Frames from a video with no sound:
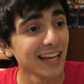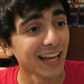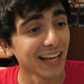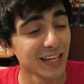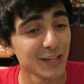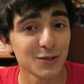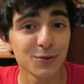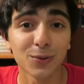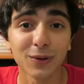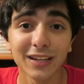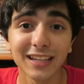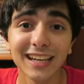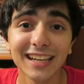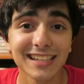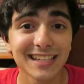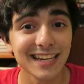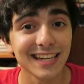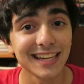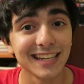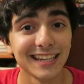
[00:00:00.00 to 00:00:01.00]
in
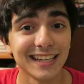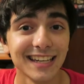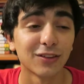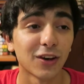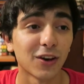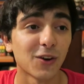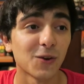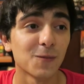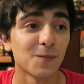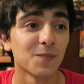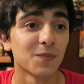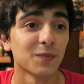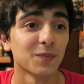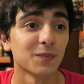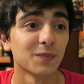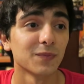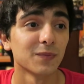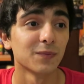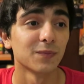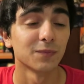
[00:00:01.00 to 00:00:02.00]
2018. So
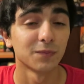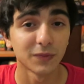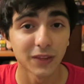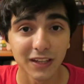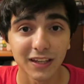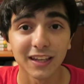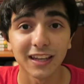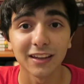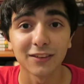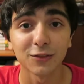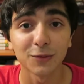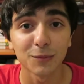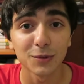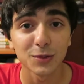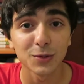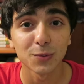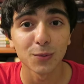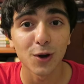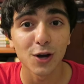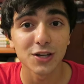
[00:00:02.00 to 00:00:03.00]
thank you guys so
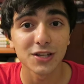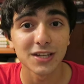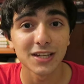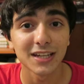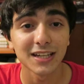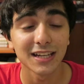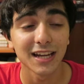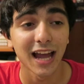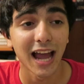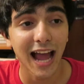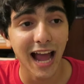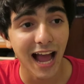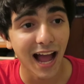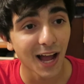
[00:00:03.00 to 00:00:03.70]
much for watching.